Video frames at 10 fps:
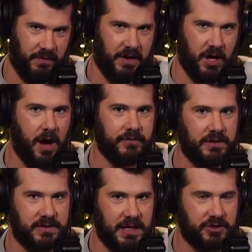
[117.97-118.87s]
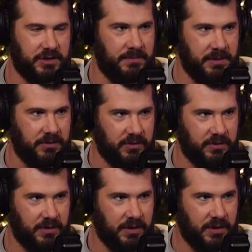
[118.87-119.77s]
very often sexually
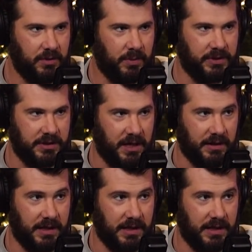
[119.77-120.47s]
abused when they're young.